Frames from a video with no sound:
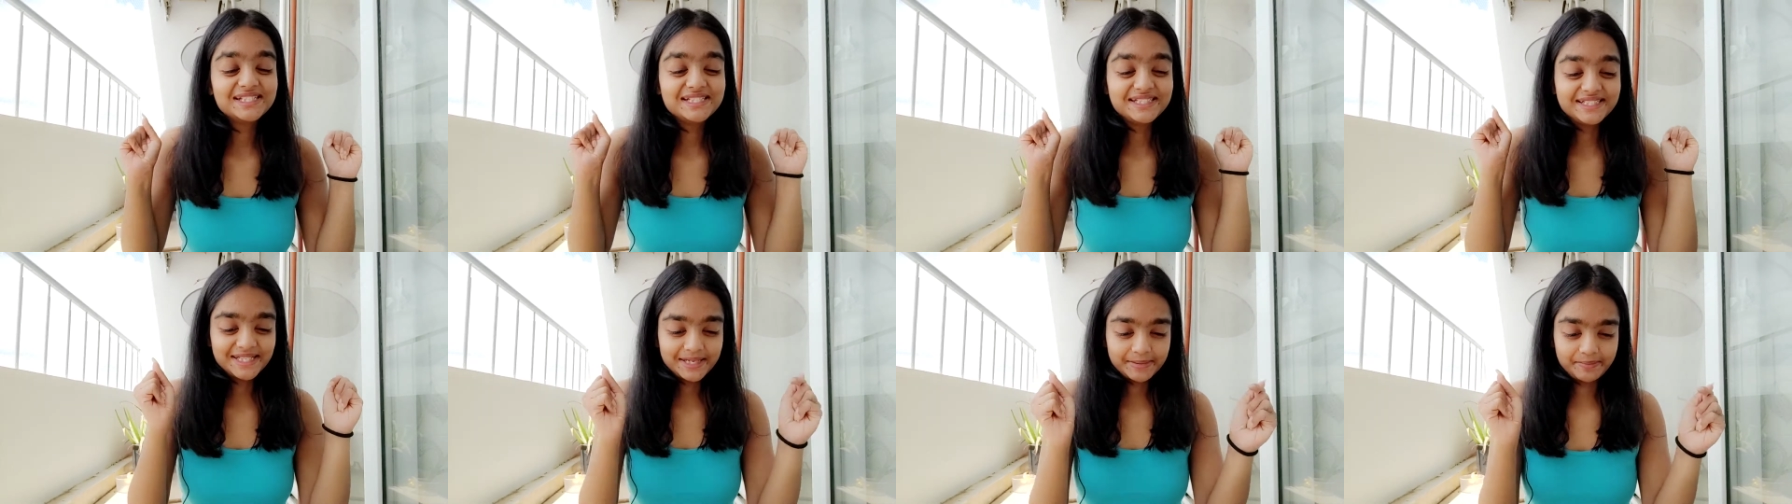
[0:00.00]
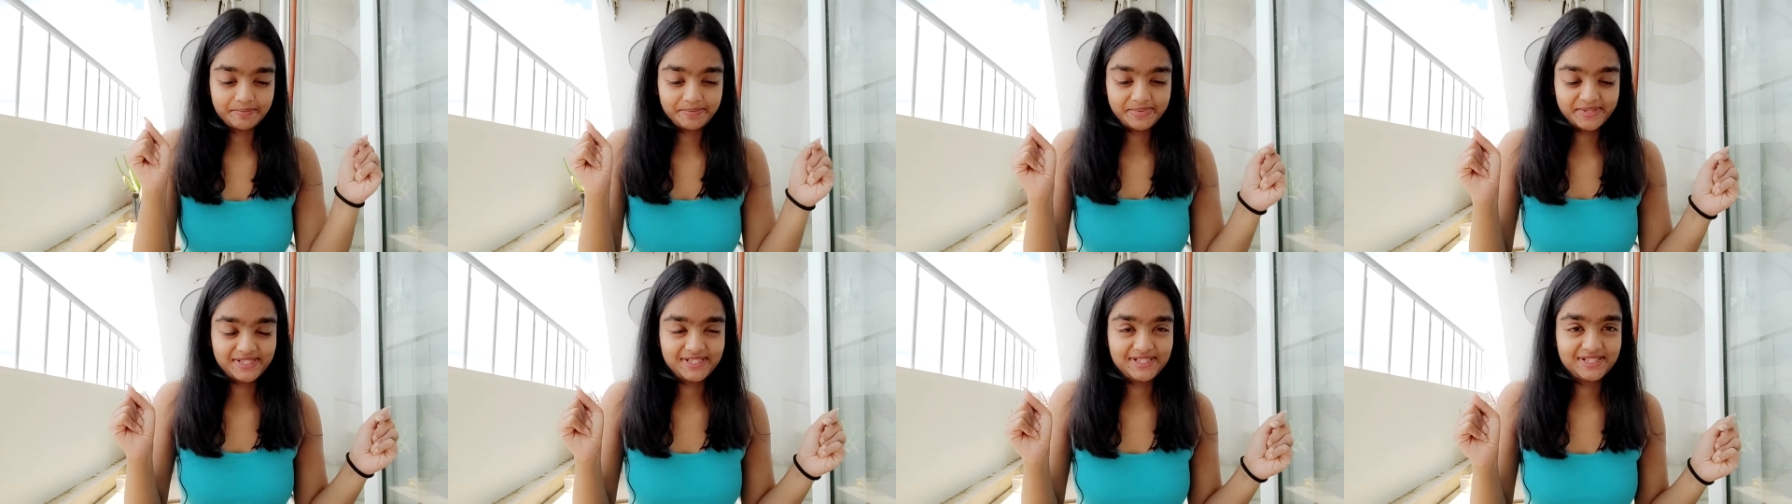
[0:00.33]

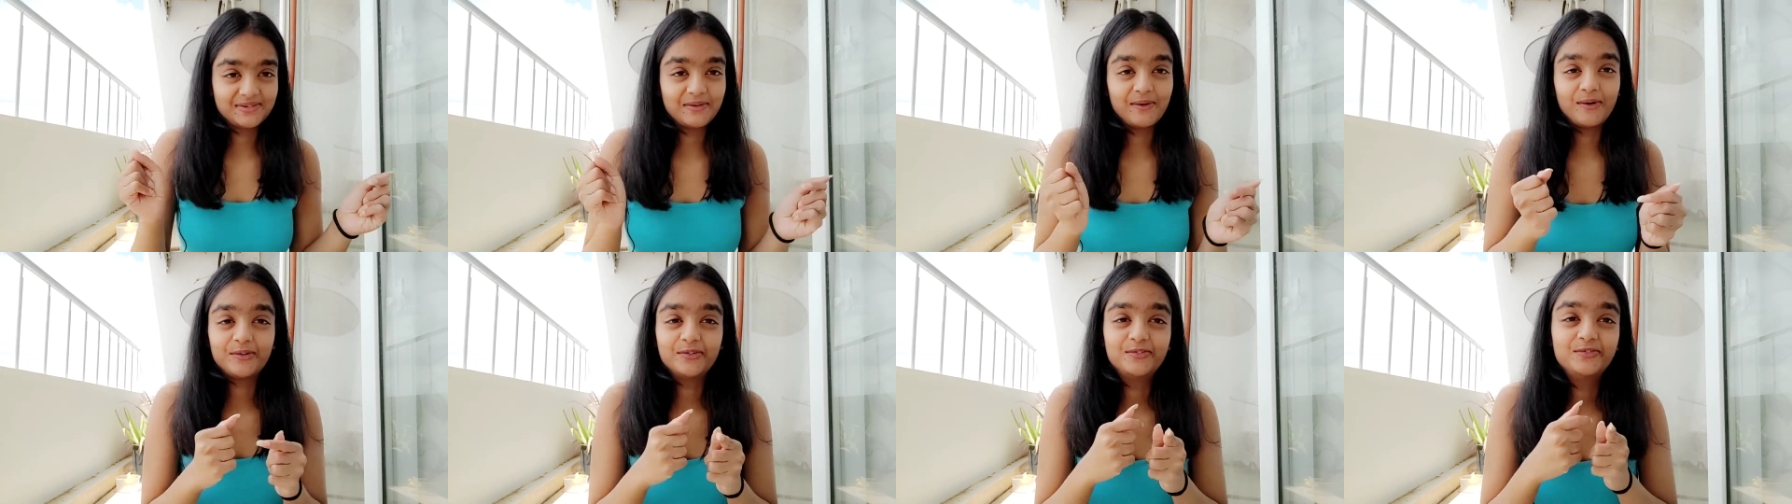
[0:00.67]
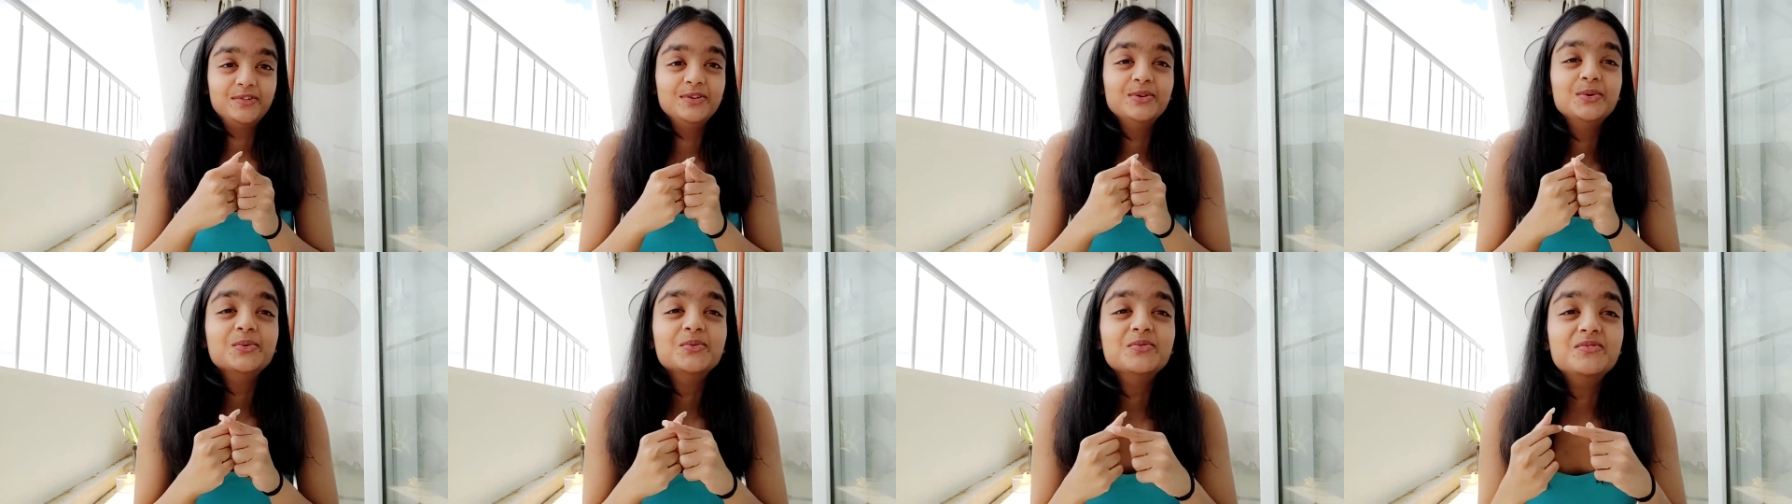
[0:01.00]
tips or
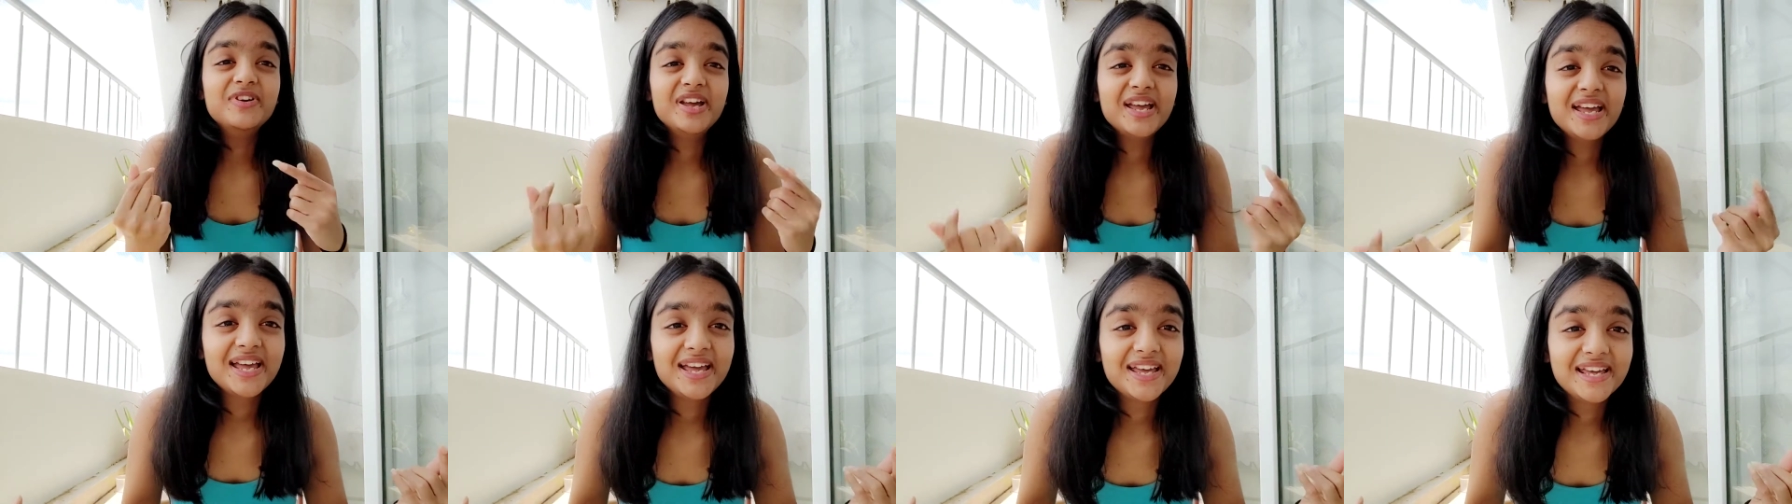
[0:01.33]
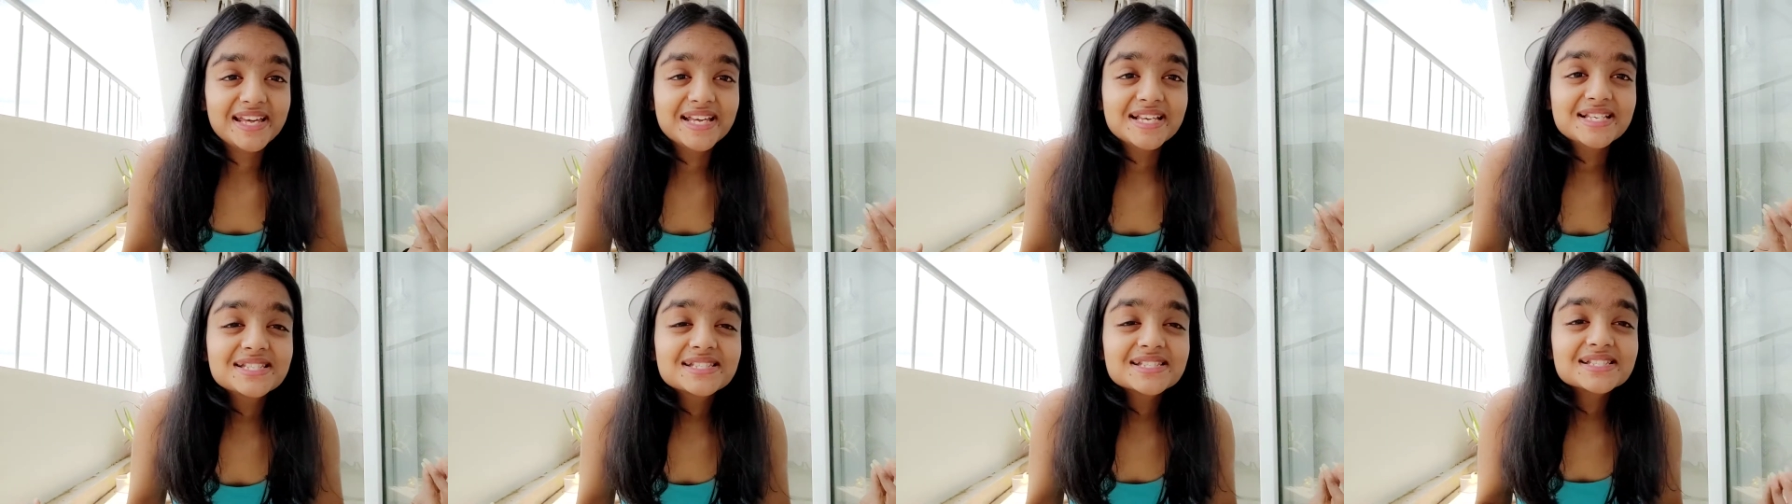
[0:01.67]
few
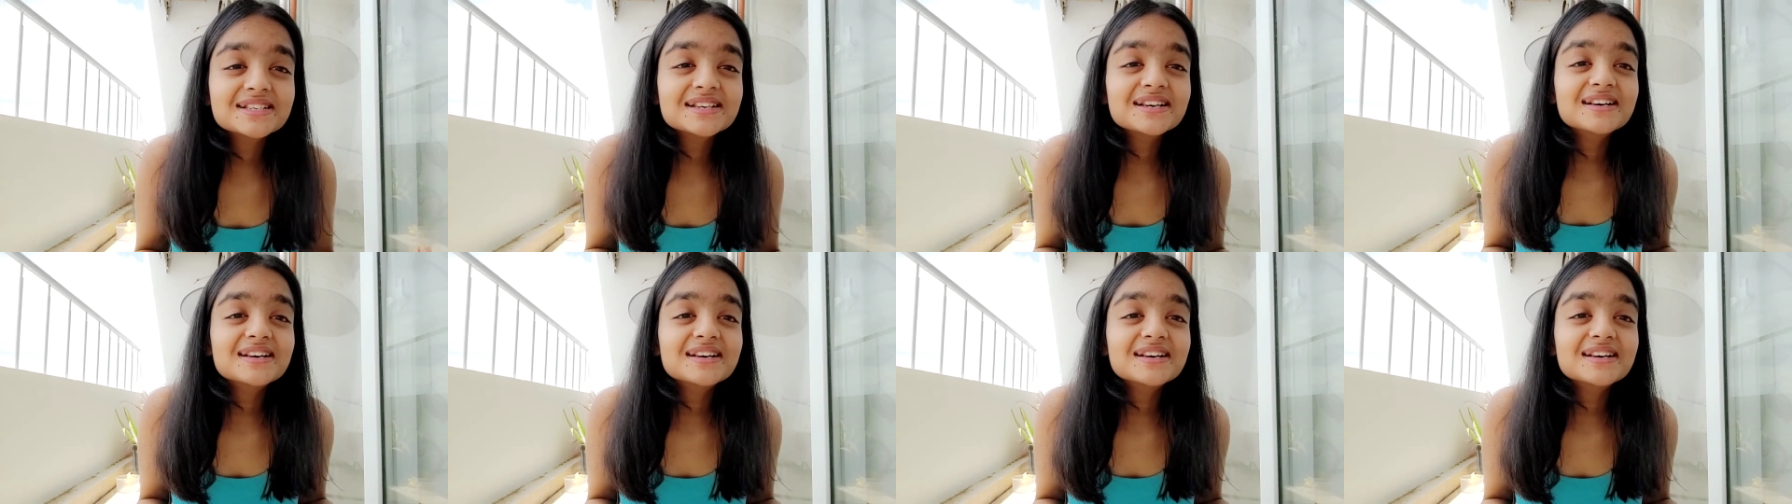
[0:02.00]
ways